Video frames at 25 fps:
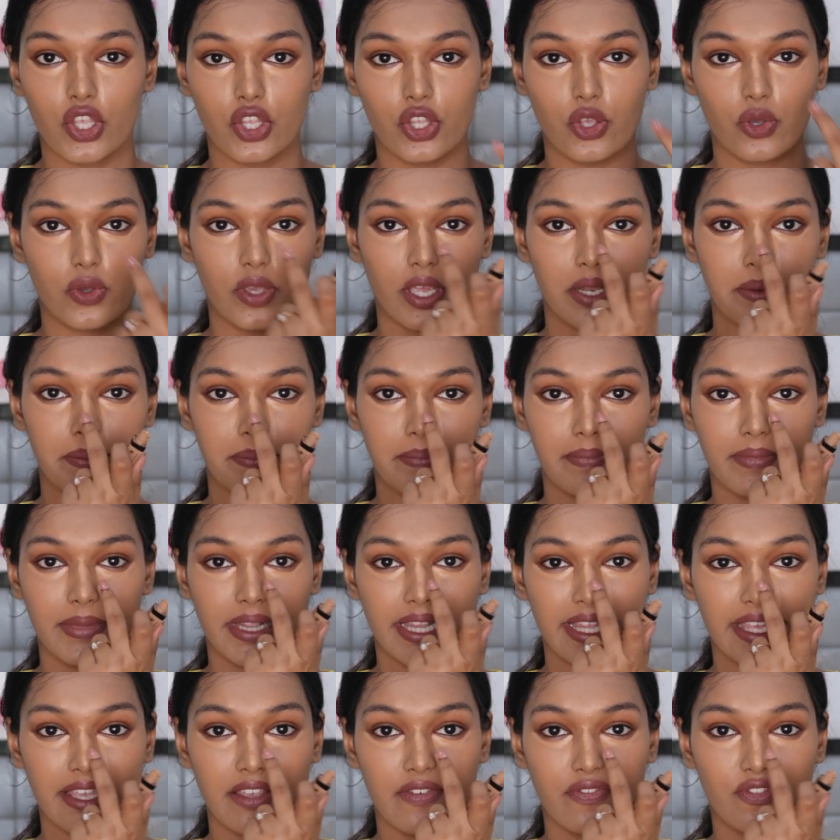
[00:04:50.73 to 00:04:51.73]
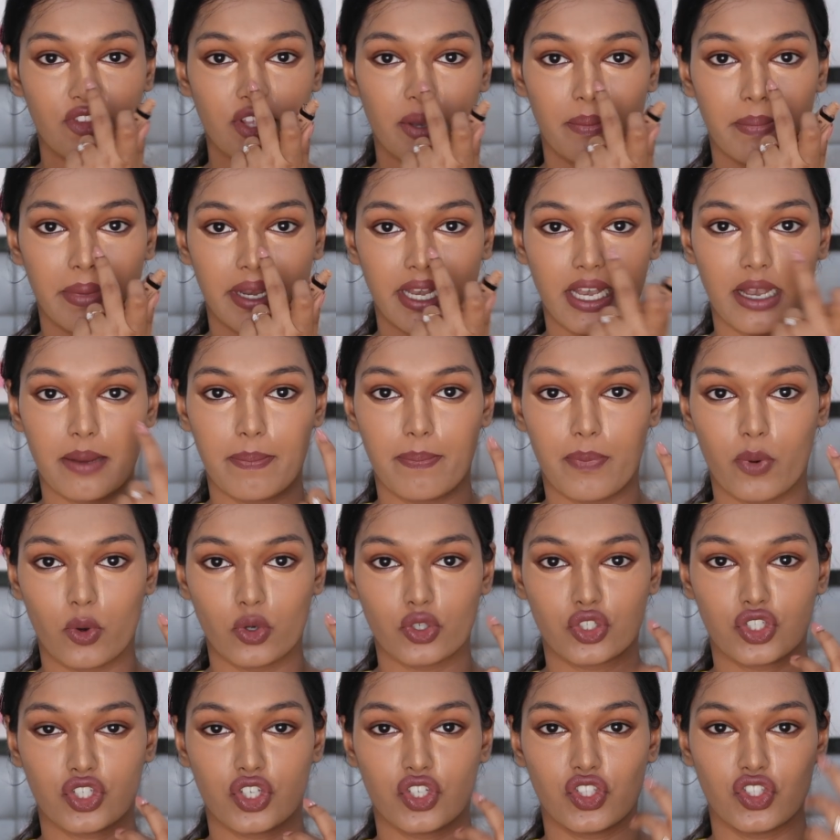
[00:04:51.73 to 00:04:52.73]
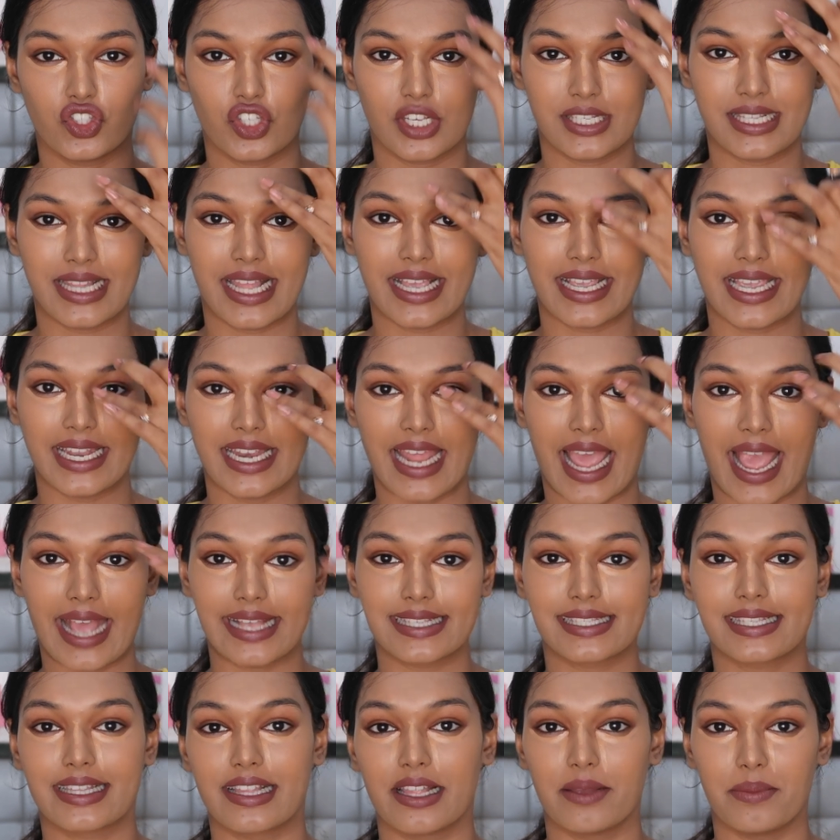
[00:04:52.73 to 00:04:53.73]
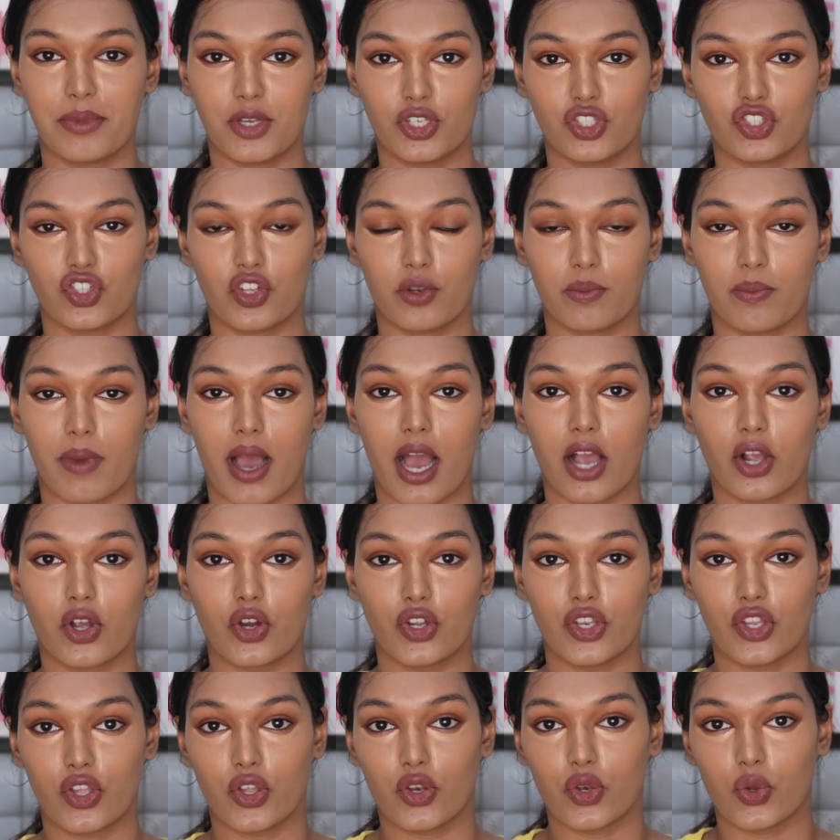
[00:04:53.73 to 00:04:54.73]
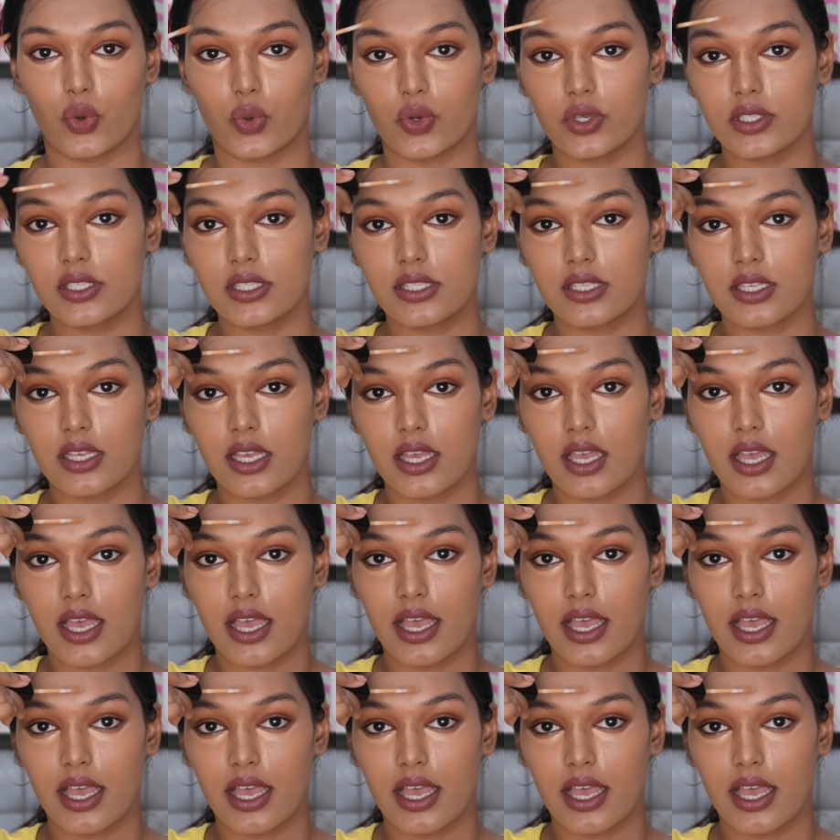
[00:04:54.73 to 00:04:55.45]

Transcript: You can leave the middle portion just like an exclamation mark on your nose.